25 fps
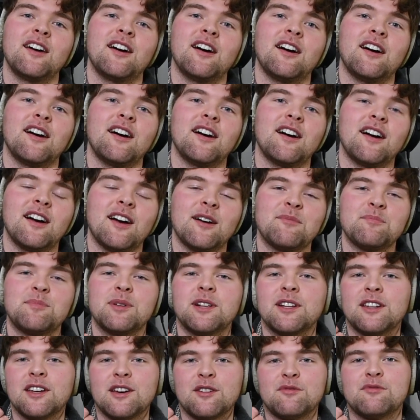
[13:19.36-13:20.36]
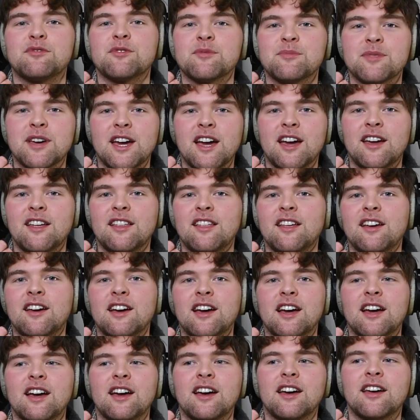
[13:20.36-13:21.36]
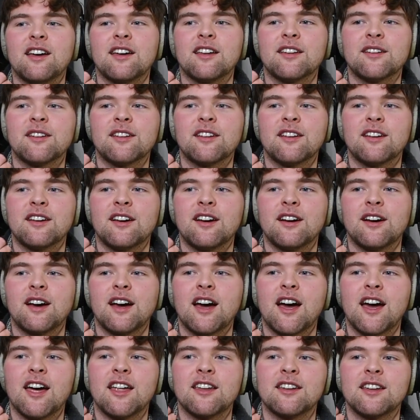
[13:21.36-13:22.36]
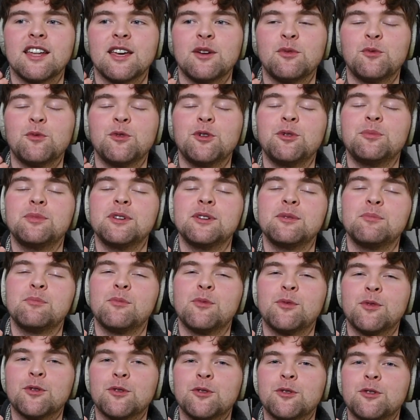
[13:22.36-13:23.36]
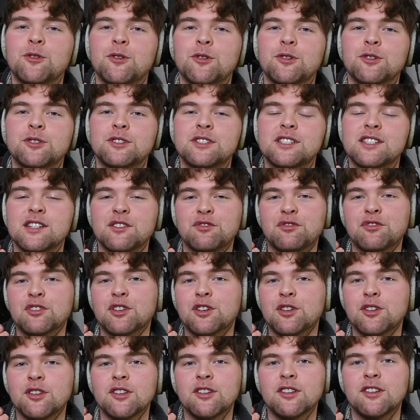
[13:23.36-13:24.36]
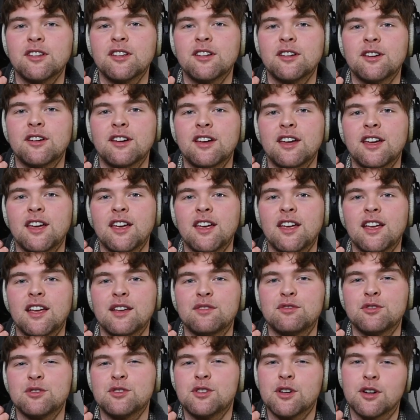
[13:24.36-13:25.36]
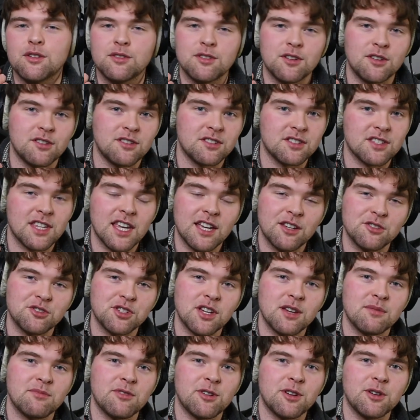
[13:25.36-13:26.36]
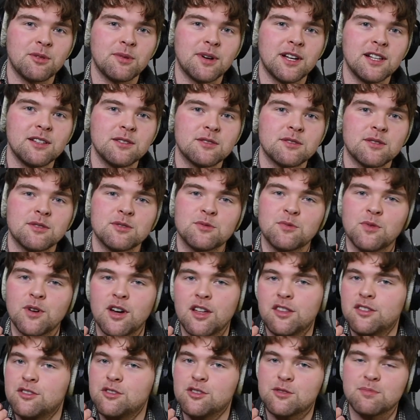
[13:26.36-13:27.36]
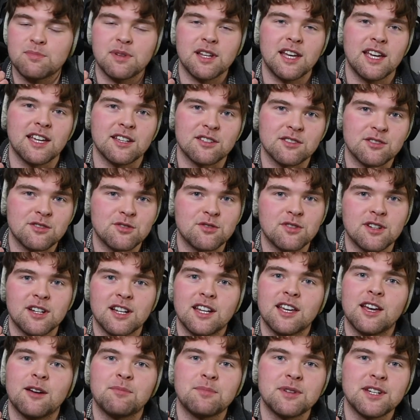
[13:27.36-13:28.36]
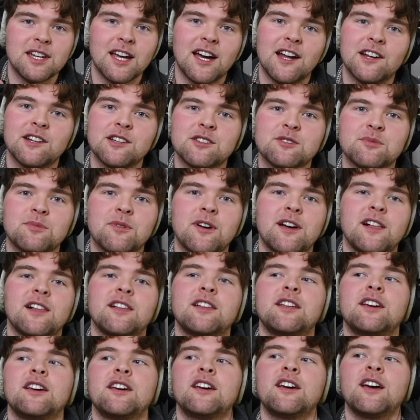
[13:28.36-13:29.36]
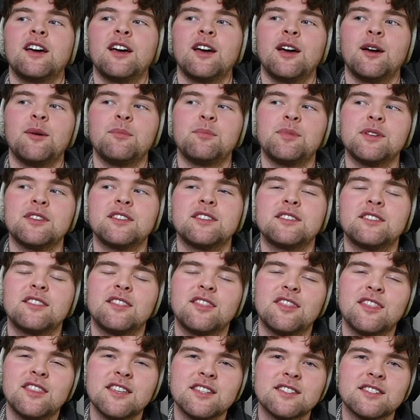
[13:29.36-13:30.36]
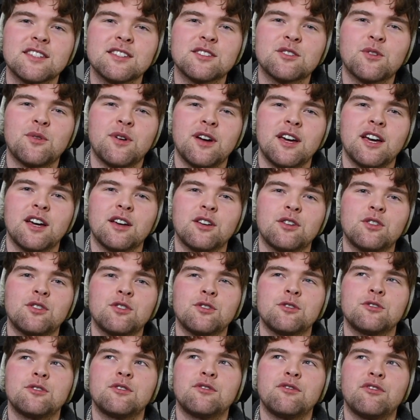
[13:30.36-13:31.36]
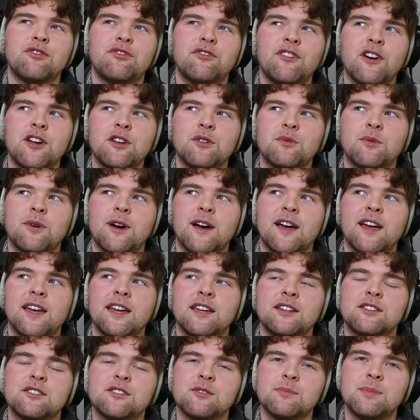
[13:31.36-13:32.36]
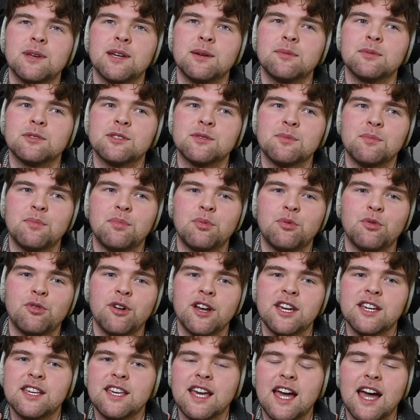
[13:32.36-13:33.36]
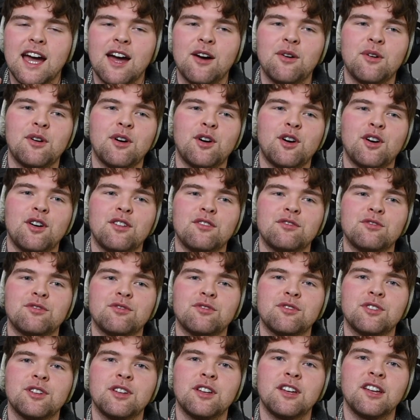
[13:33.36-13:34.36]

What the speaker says: and build it up from there. And it will be more difficult if you don't know the scale shape very well, so it's worth just playing strictly up and down it as well. But this is quite a good, fun way to be able to break out of